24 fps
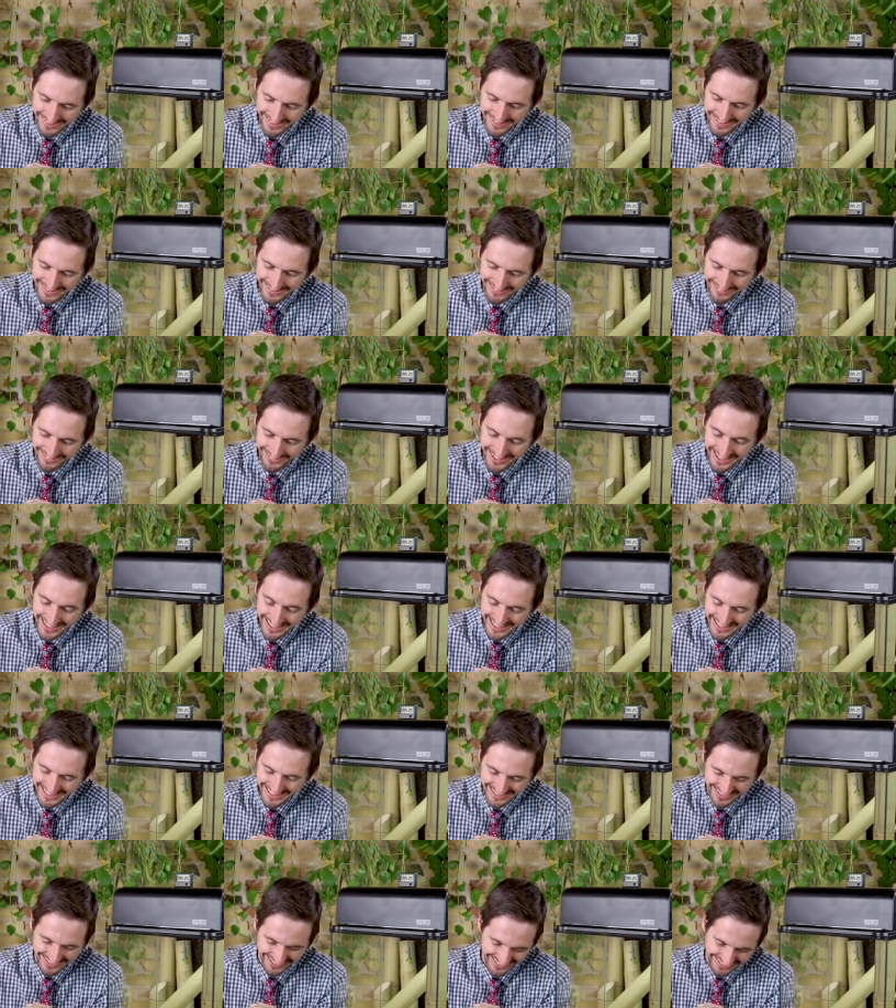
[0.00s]
I love that.
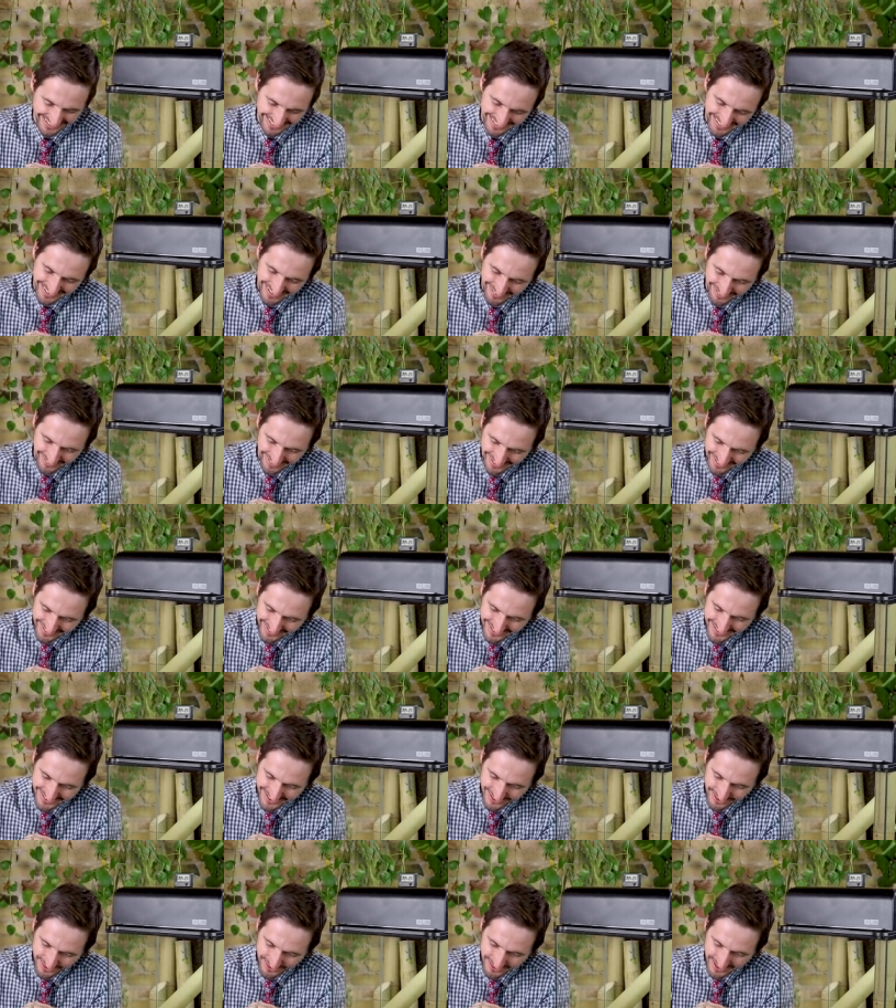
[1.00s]
Why are
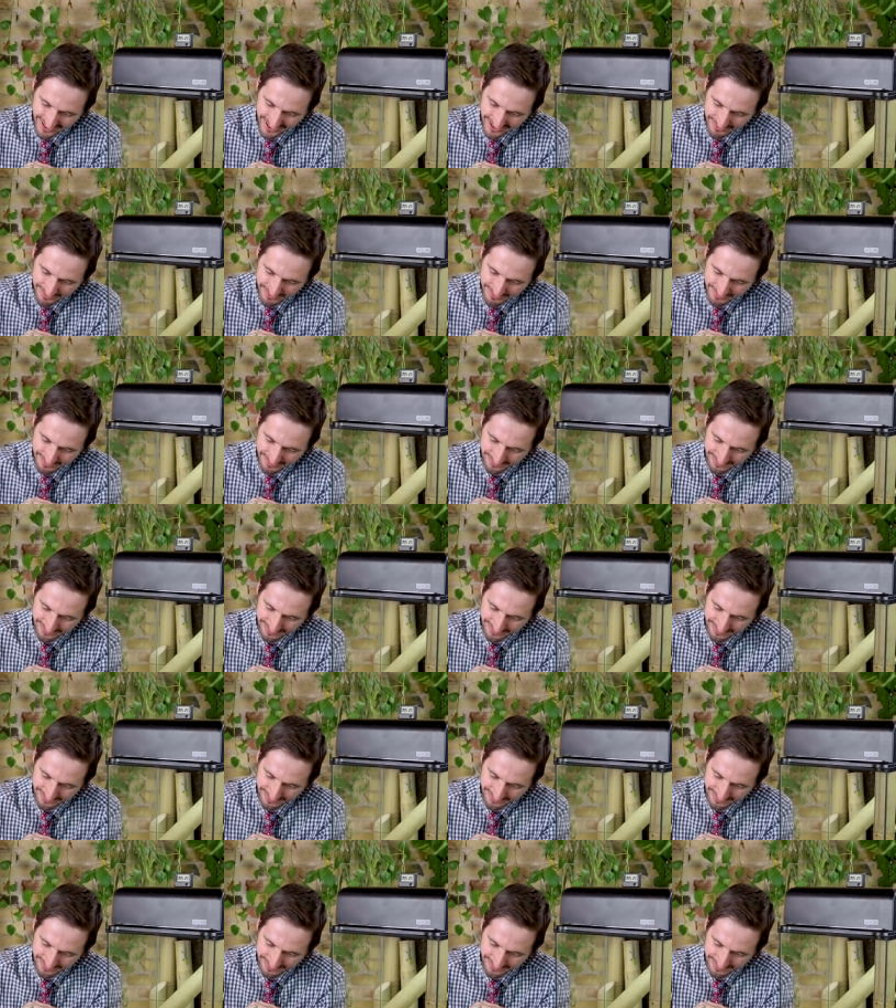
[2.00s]
you so great?